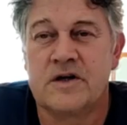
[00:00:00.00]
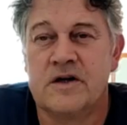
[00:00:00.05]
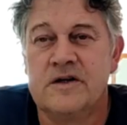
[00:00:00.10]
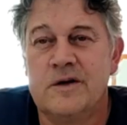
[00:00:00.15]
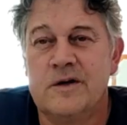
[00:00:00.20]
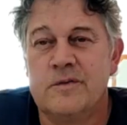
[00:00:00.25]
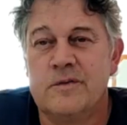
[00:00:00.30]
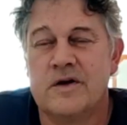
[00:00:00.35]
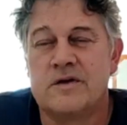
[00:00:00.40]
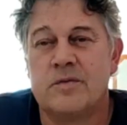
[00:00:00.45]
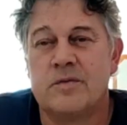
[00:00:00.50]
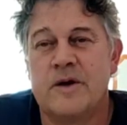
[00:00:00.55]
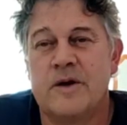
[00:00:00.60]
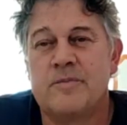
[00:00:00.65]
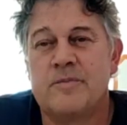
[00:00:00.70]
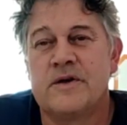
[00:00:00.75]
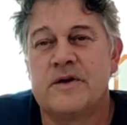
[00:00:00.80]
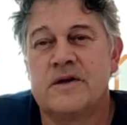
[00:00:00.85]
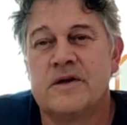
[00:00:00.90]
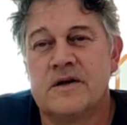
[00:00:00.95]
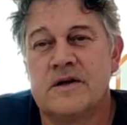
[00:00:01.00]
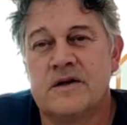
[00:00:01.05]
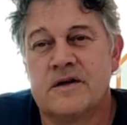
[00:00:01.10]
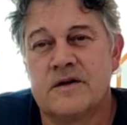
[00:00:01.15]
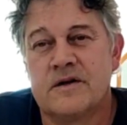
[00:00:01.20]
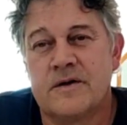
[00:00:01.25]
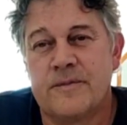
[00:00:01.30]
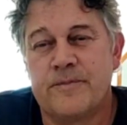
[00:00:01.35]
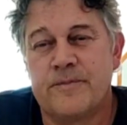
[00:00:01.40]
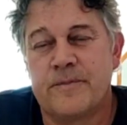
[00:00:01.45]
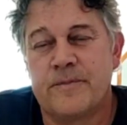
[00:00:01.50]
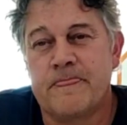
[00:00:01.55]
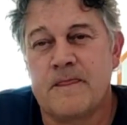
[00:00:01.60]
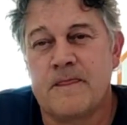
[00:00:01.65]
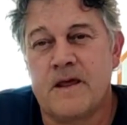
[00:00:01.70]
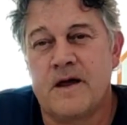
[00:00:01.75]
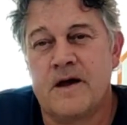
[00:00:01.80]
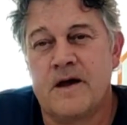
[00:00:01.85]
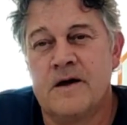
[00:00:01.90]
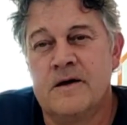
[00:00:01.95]
only with weapon,
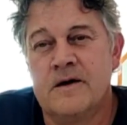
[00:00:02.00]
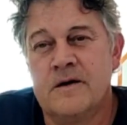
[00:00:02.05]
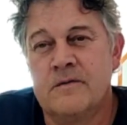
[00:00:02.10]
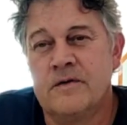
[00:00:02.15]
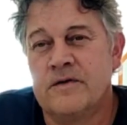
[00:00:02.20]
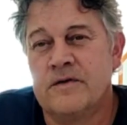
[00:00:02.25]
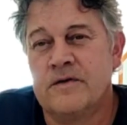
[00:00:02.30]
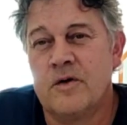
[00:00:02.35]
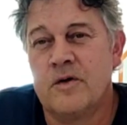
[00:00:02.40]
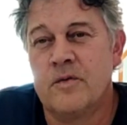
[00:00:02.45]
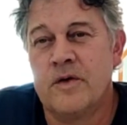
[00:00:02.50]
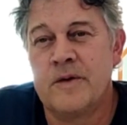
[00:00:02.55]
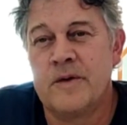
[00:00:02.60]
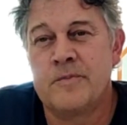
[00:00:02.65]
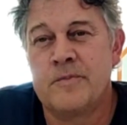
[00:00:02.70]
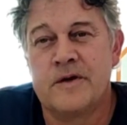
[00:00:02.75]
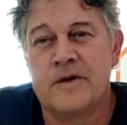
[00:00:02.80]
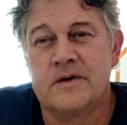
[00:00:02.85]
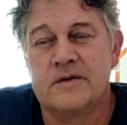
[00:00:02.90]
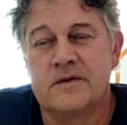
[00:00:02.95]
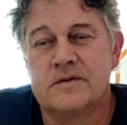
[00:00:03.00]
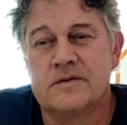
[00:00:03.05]
with your weapon.